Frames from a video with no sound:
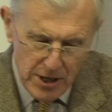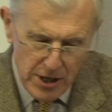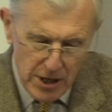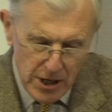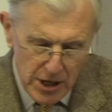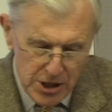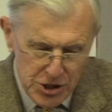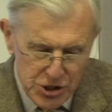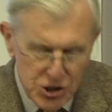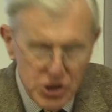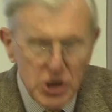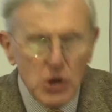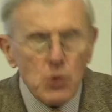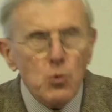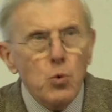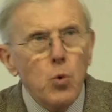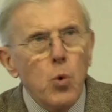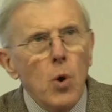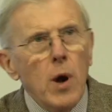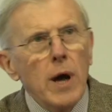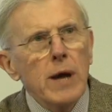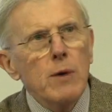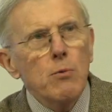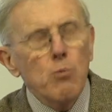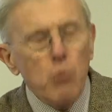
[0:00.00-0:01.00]
So
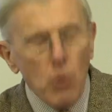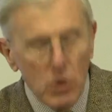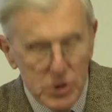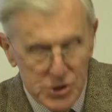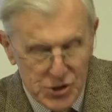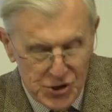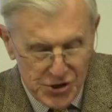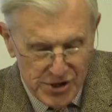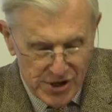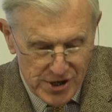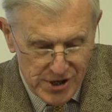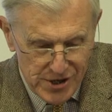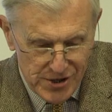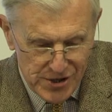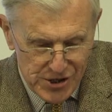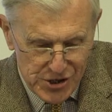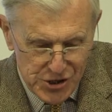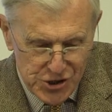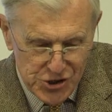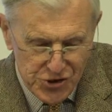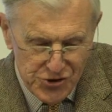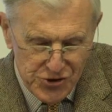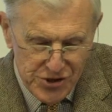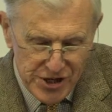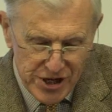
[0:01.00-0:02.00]
why was there this
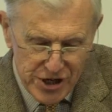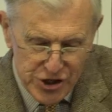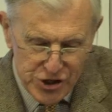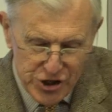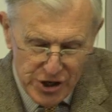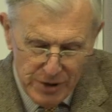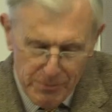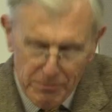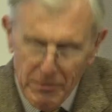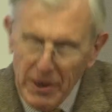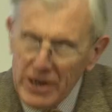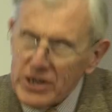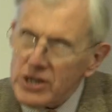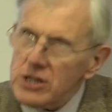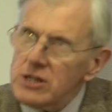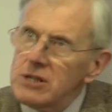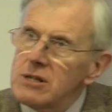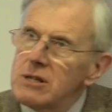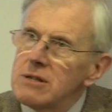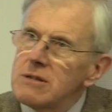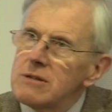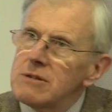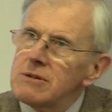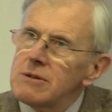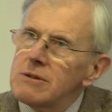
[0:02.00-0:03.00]
strategic muddle?
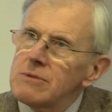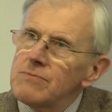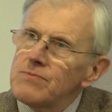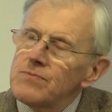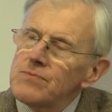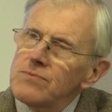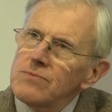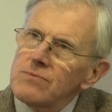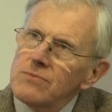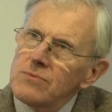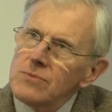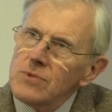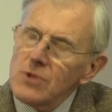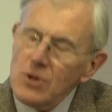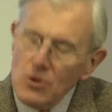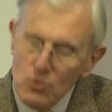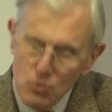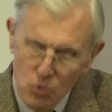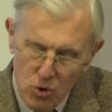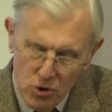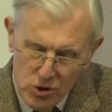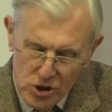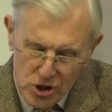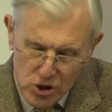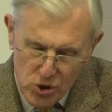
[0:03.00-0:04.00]

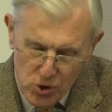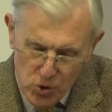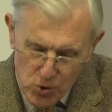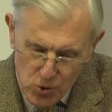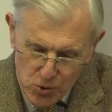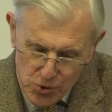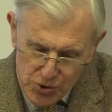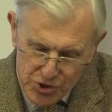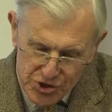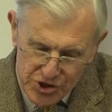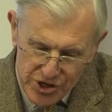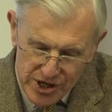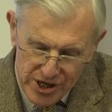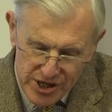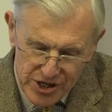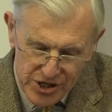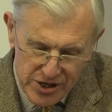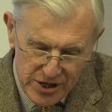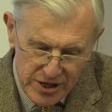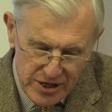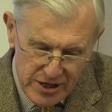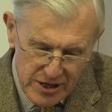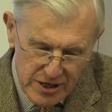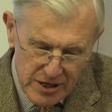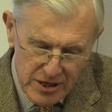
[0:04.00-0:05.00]
What caused it,
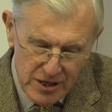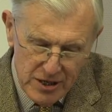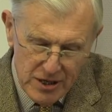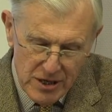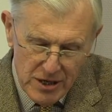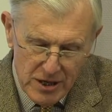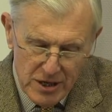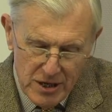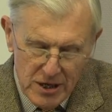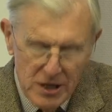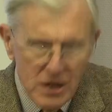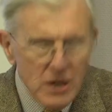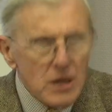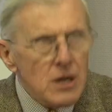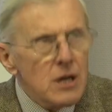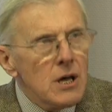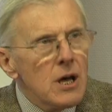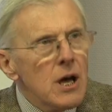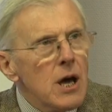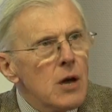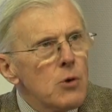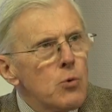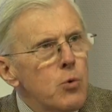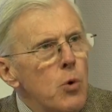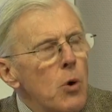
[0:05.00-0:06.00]

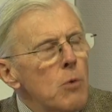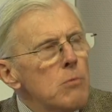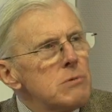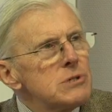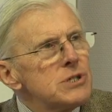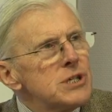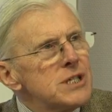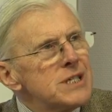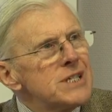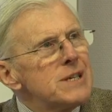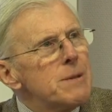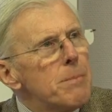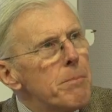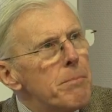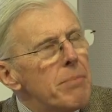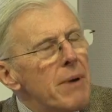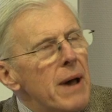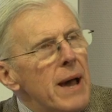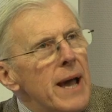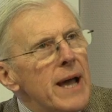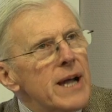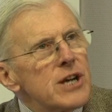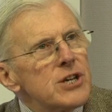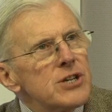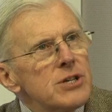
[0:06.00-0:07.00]
and what was its
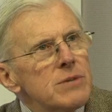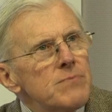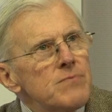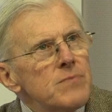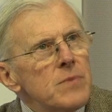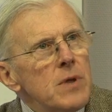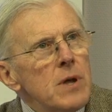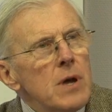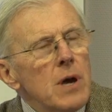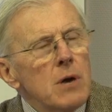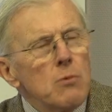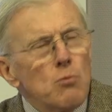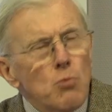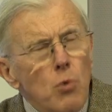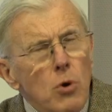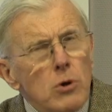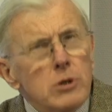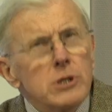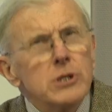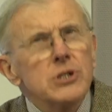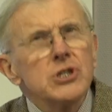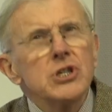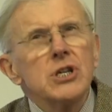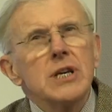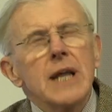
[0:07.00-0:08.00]
impact? And what
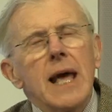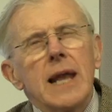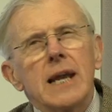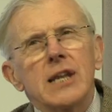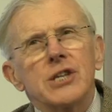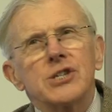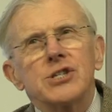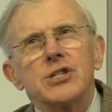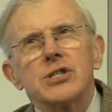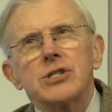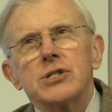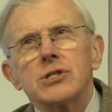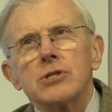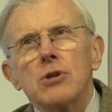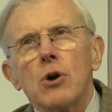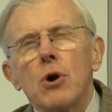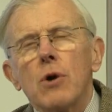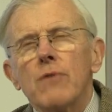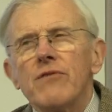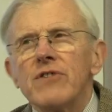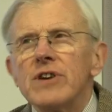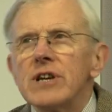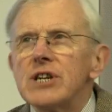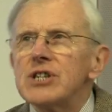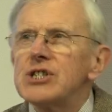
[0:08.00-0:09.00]
does analysis of
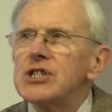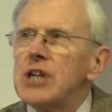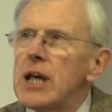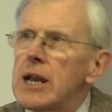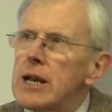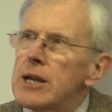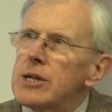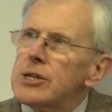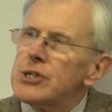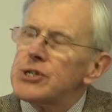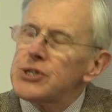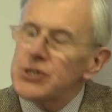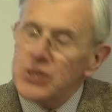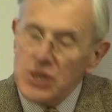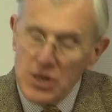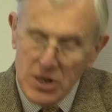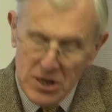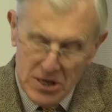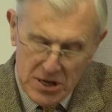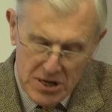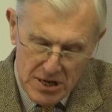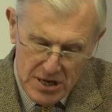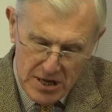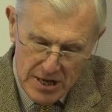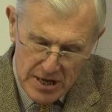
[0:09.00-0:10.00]
it tell us
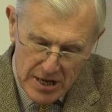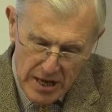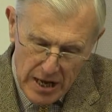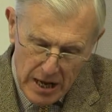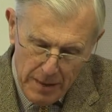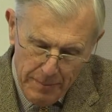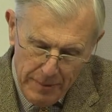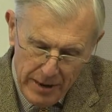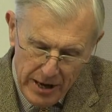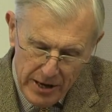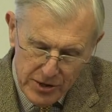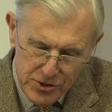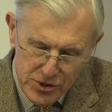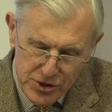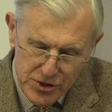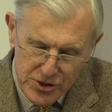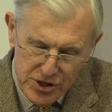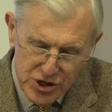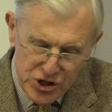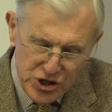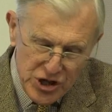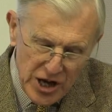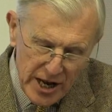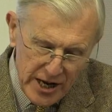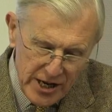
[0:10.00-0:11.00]
about the
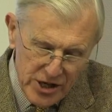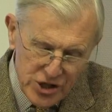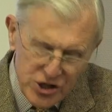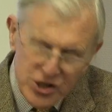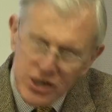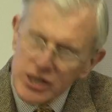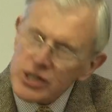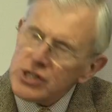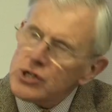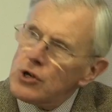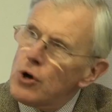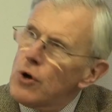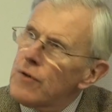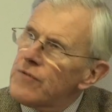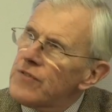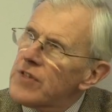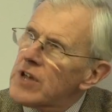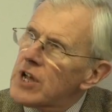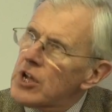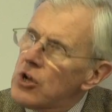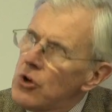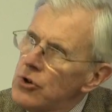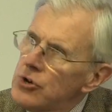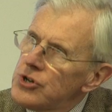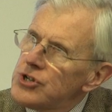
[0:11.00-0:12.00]
challenges of the
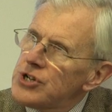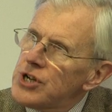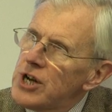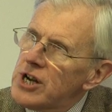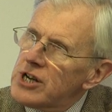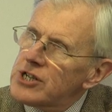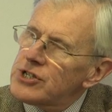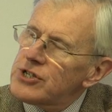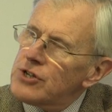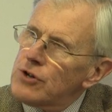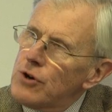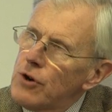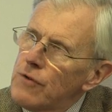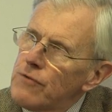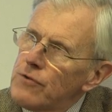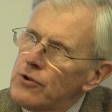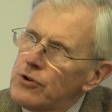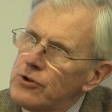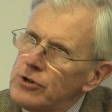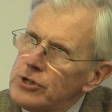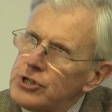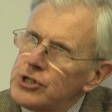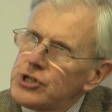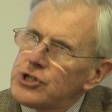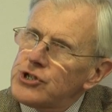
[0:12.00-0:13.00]
conduct of
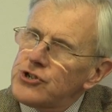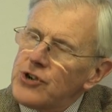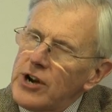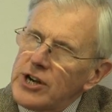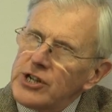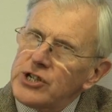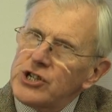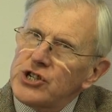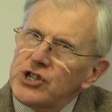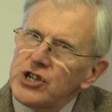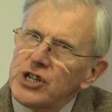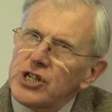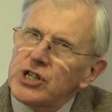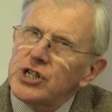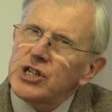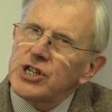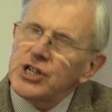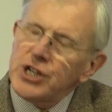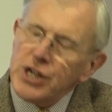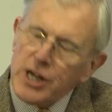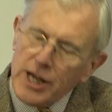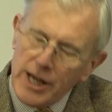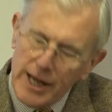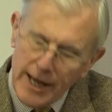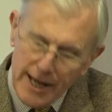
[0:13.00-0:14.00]
good strategy
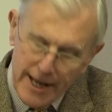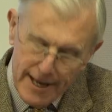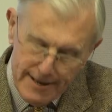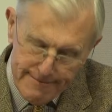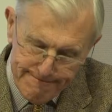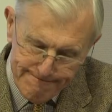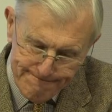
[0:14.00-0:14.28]
today?